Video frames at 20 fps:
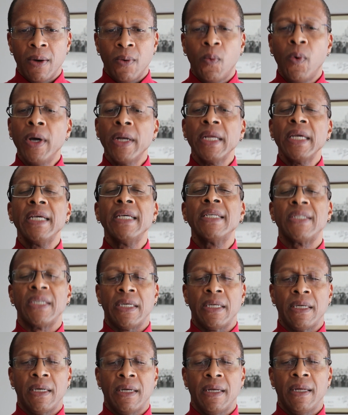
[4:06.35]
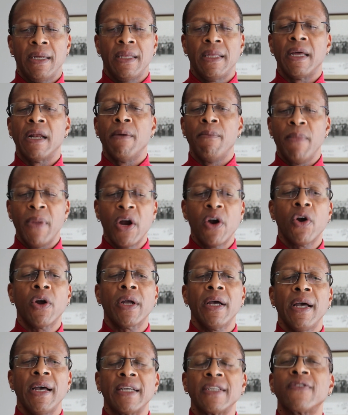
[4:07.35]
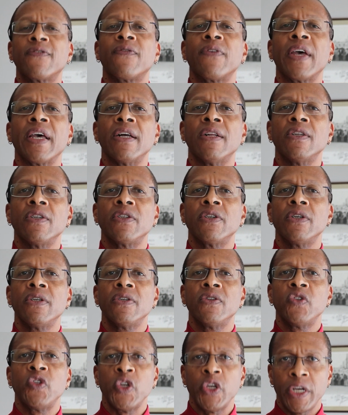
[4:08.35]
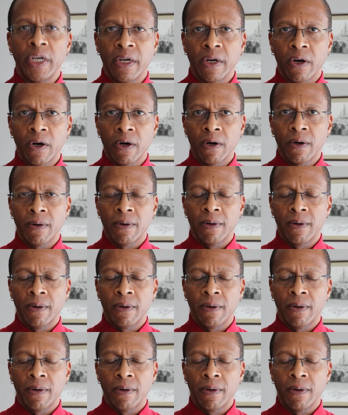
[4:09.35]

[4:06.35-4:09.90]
What is it that America has failed to hear?